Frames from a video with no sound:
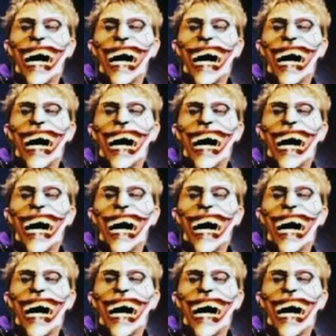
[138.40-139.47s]

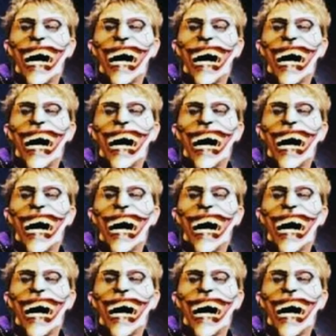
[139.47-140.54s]

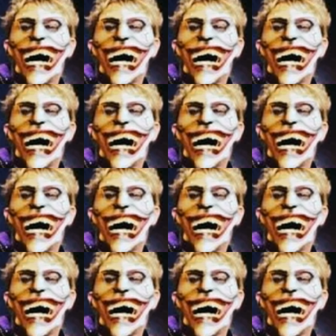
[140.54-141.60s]

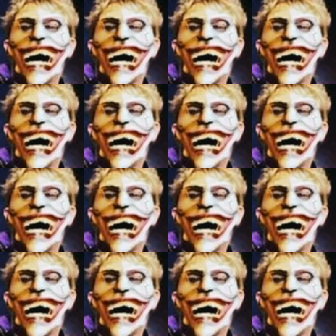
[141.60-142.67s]

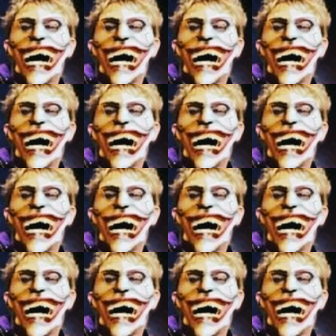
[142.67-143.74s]

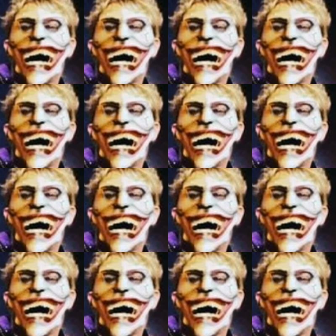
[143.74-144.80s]

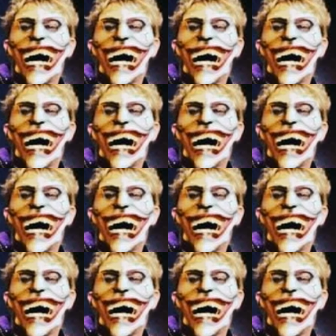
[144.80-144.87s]
(no lip movement)